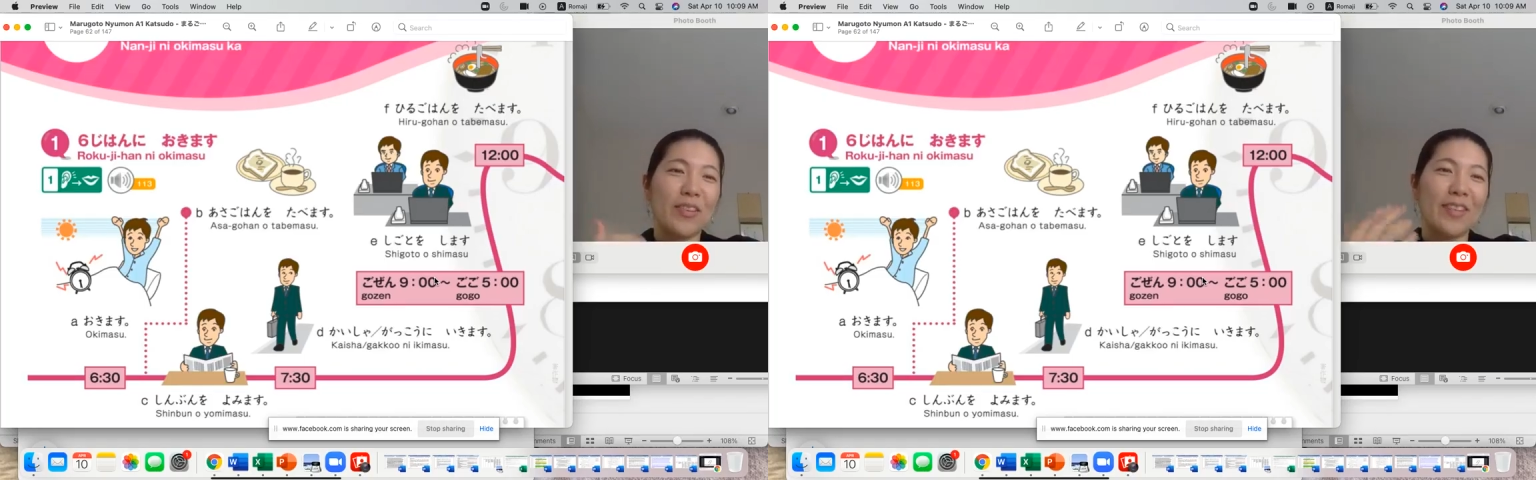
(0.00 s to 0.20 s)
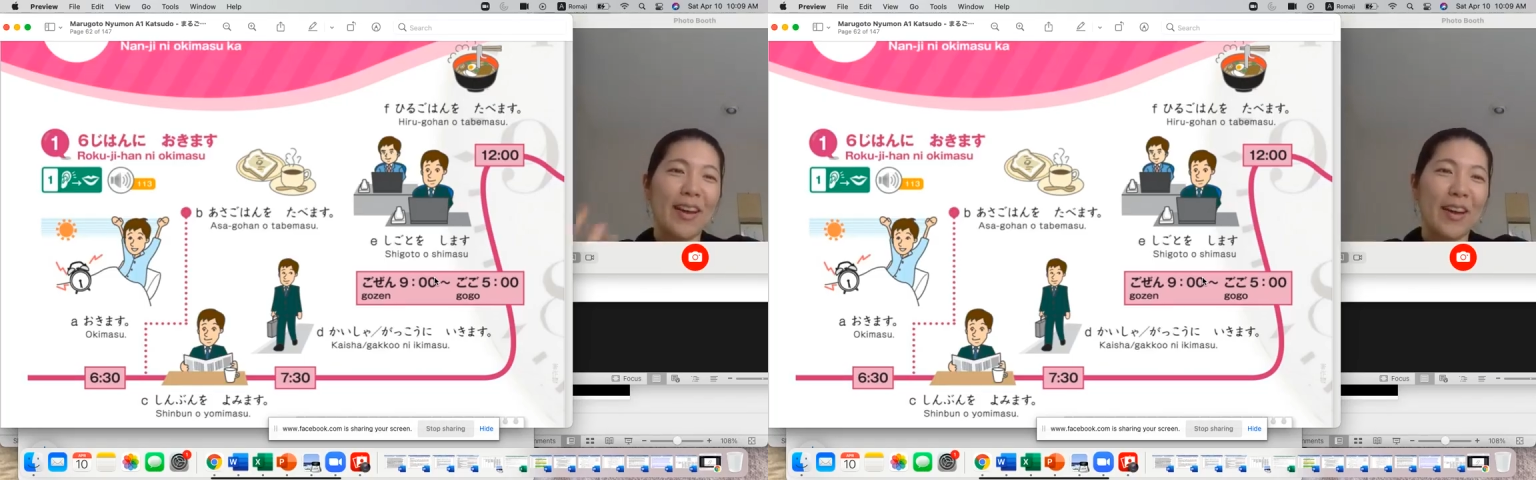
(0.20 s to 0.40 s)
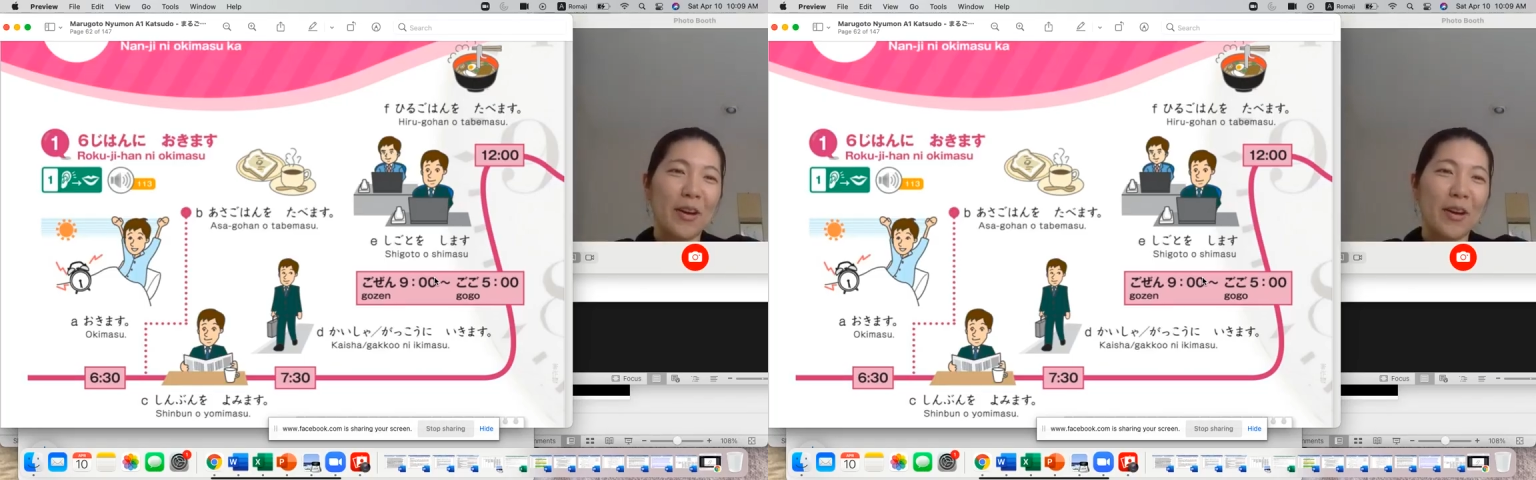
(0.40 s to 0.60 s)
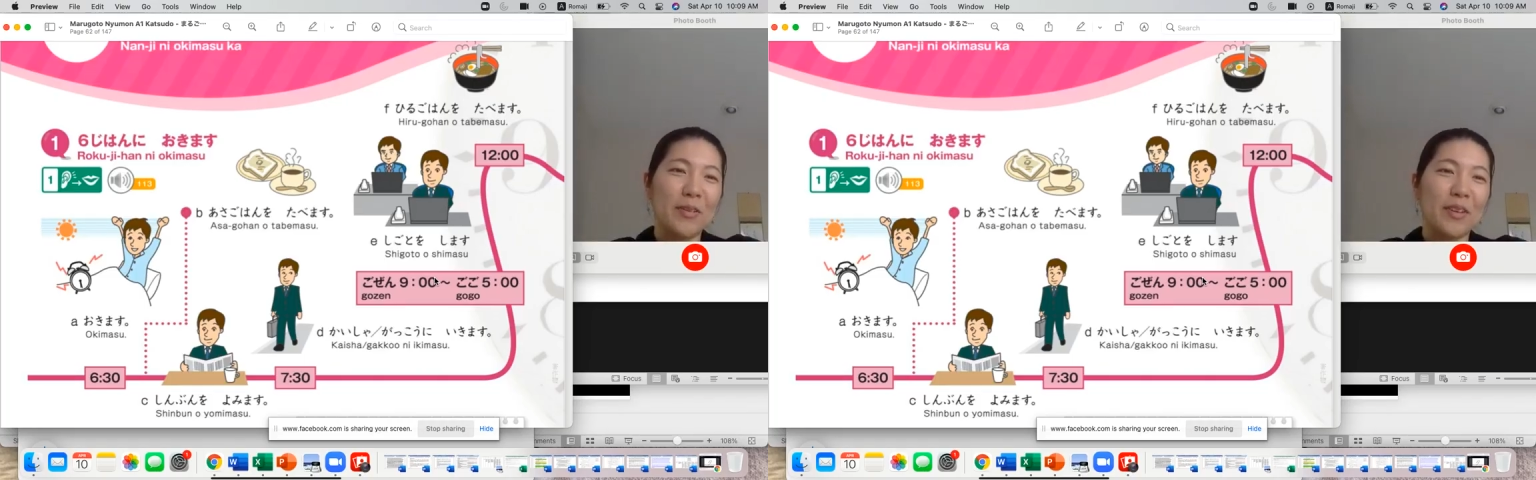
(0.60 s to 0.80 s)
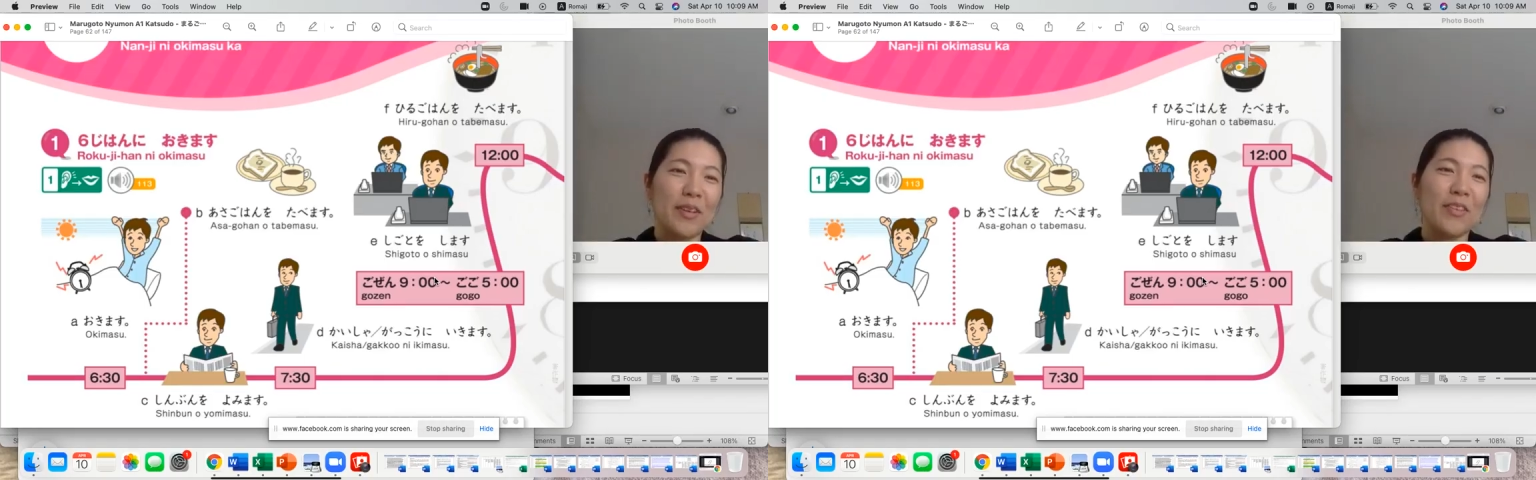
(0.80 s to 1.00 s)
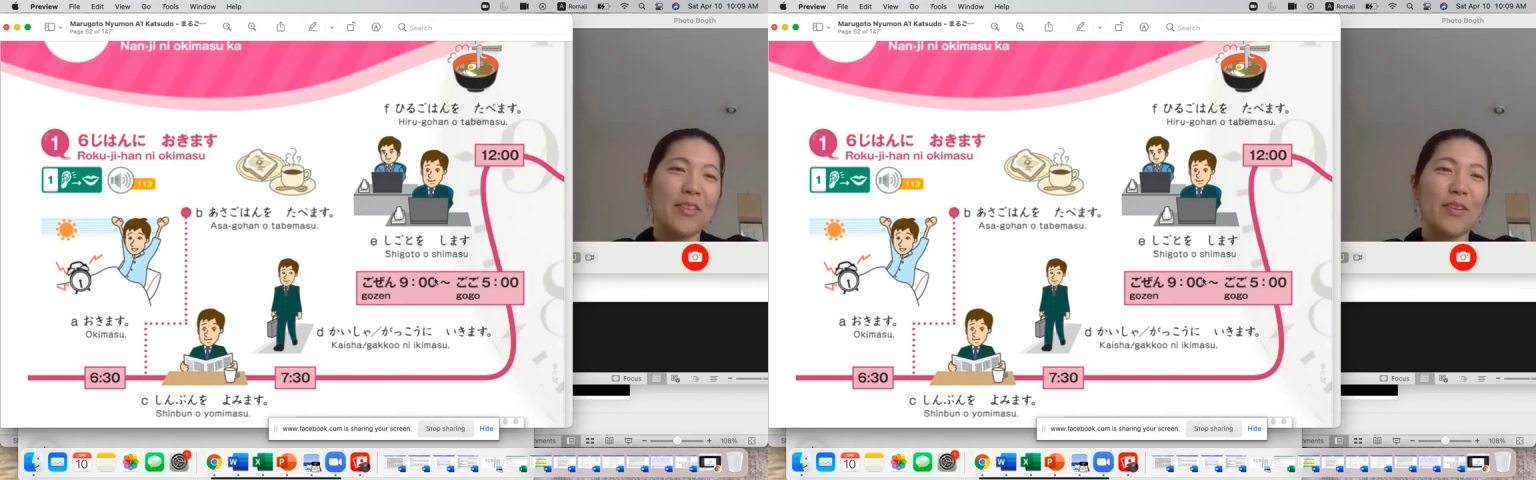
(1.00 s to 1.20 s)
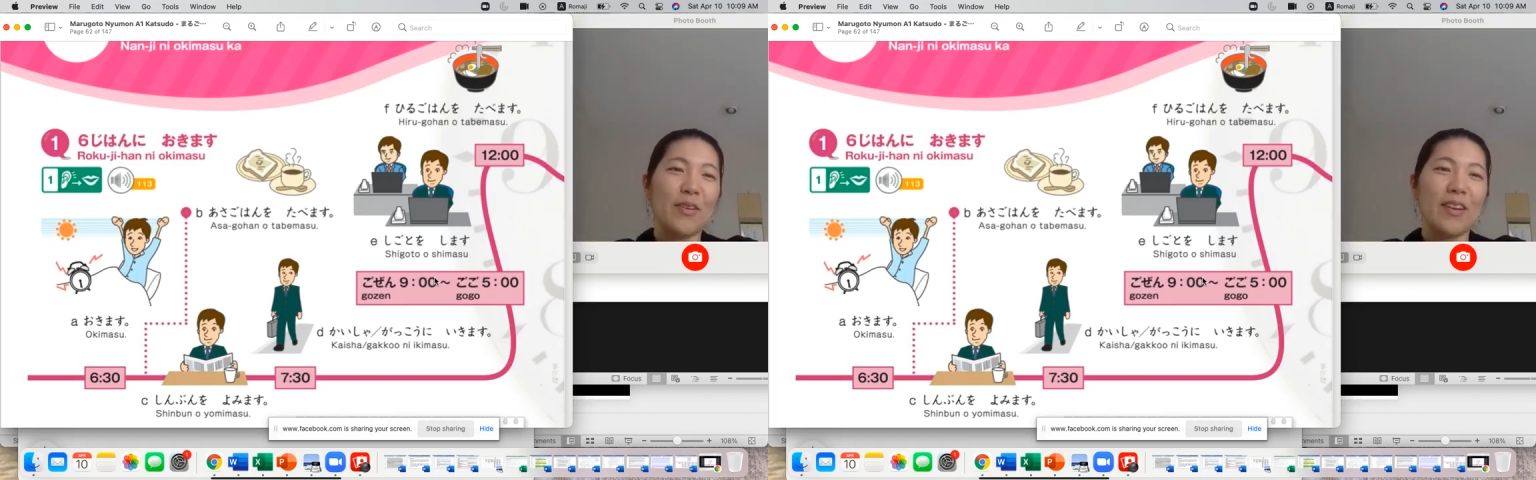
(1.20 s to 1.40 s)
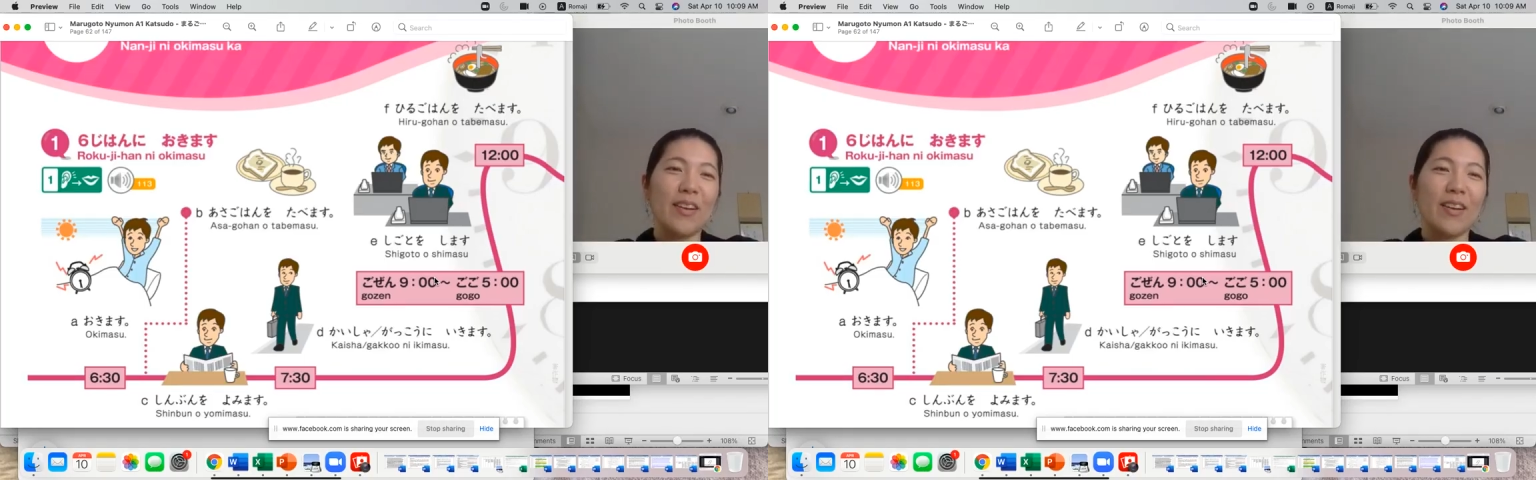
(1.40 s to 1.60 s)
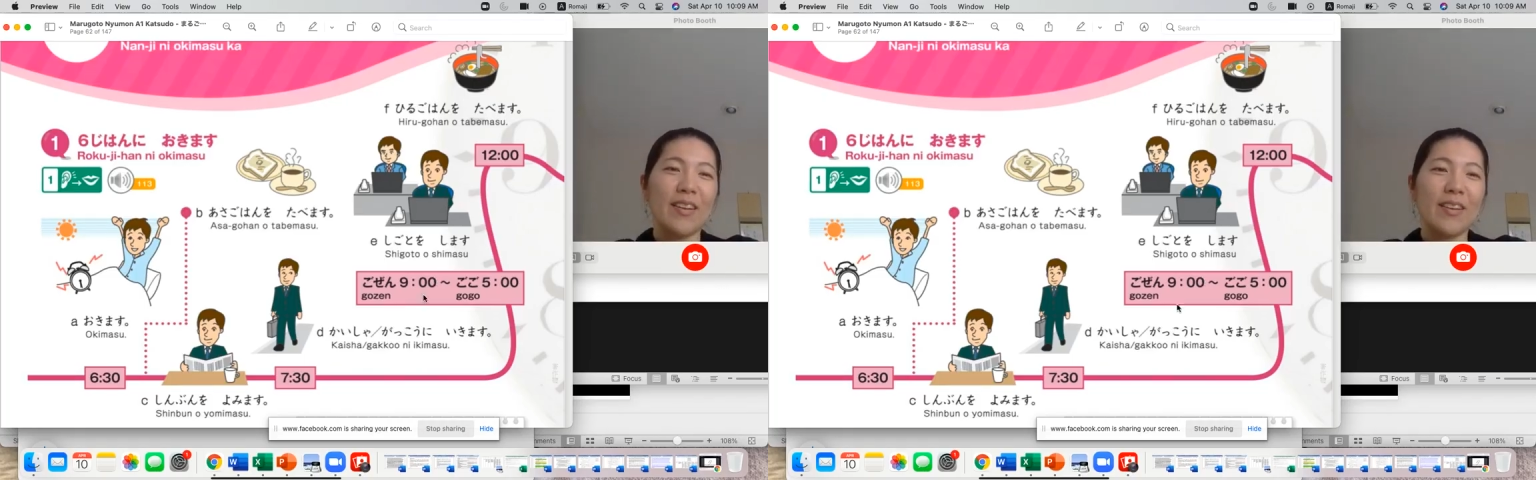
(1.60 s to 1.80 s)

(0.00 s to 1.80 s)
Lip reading: hang out with your